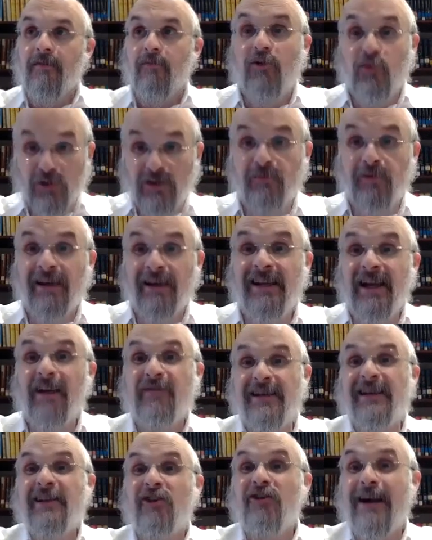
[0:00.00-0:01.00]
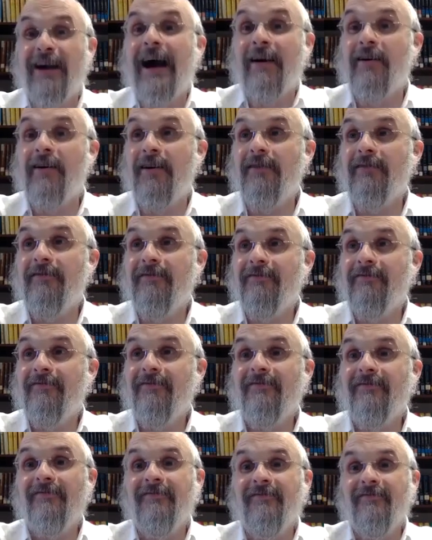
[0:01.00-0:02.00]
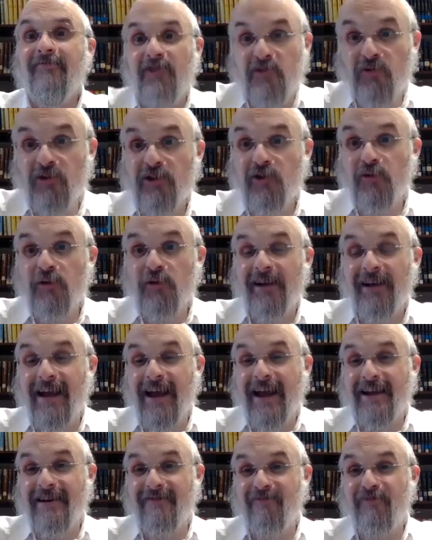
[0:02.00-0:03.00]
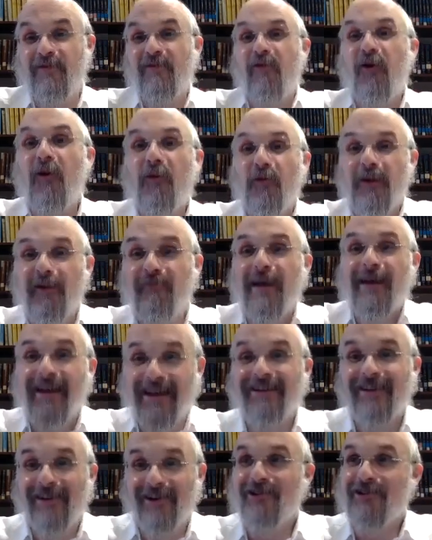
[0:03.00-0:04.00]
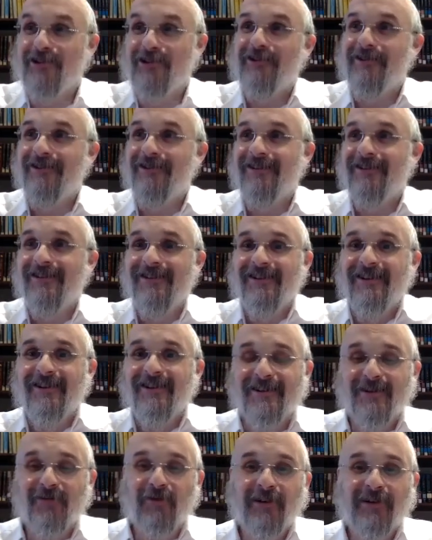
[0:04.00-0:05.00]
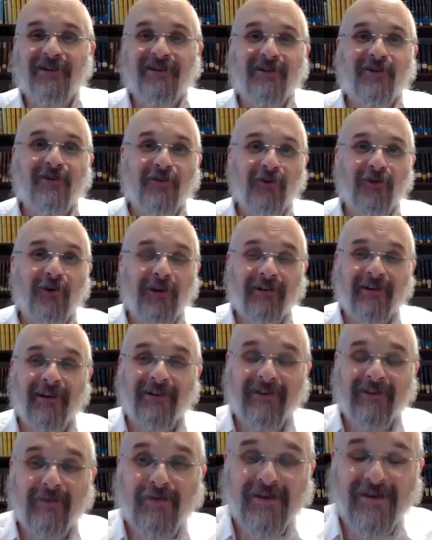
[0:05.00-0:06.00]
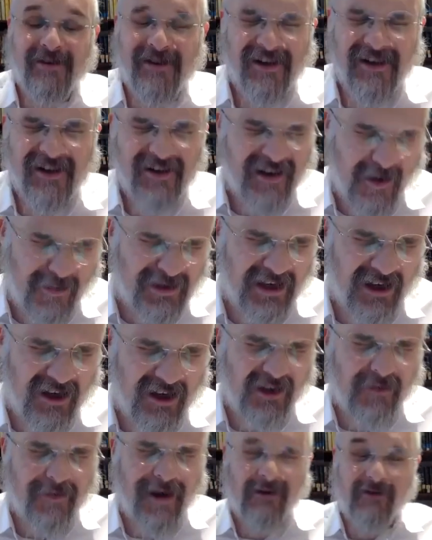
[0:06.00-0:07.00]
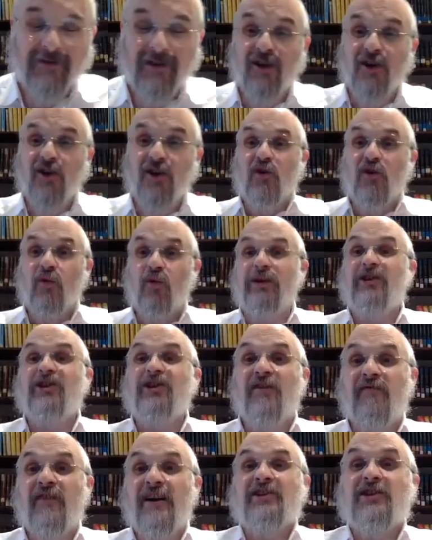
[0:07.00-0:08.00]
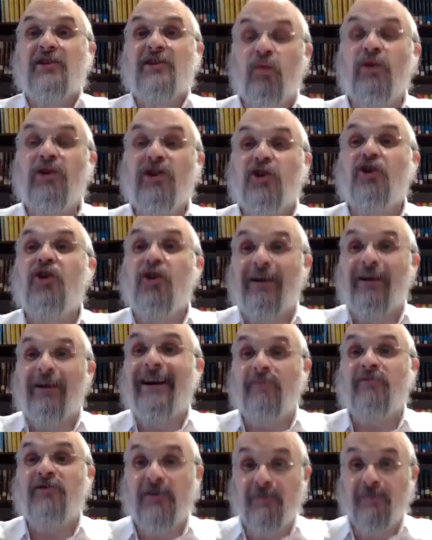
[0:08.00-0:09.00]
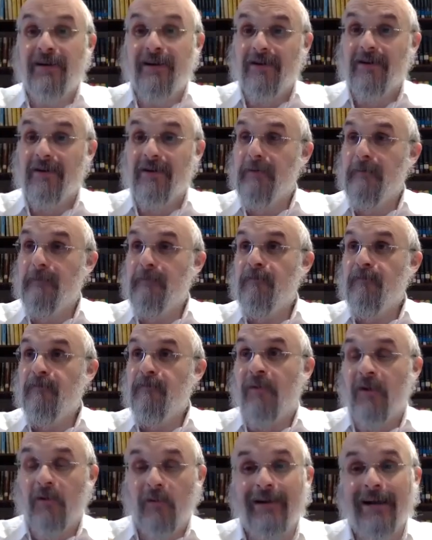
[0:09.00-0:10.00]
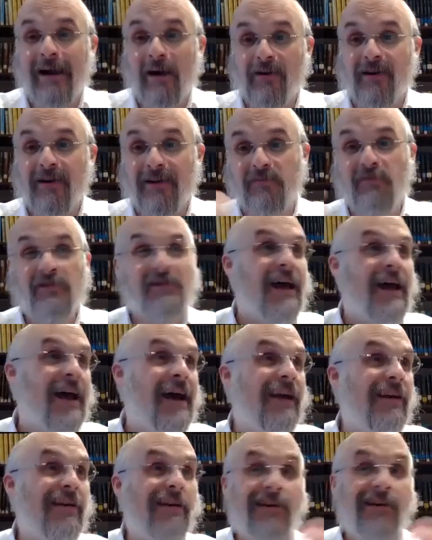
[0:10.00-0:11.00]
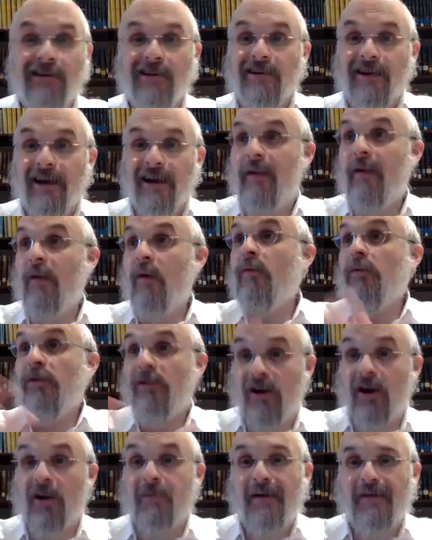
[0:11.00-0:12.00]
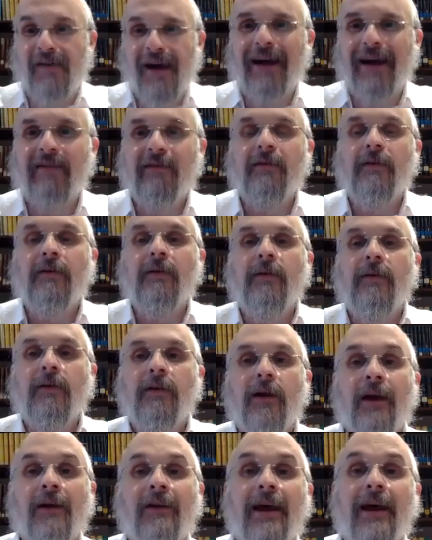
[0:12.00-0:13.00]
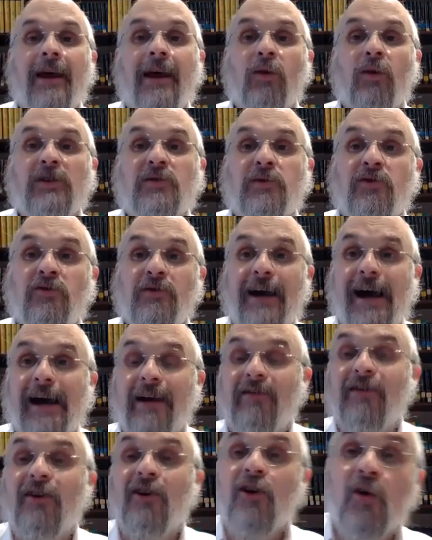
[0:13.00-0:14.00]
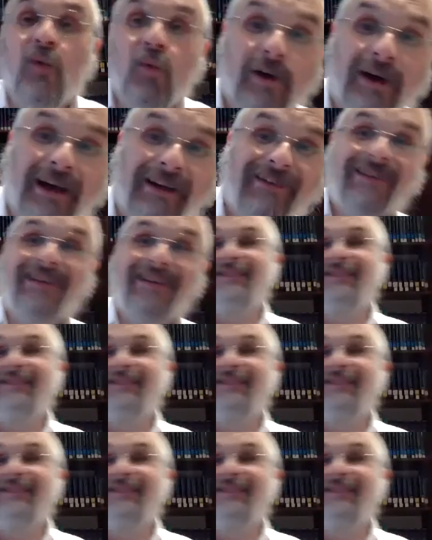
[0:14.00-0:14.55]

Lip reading: which was the beginning of setting your ka'arda, which we're doing again before we make Kiddush. So we're going to look at the Rebbe's Haggadah about which cooked items should be there, right? Our custom is the egg and the other one. We'll talk about that. And then once we do that, we'll get to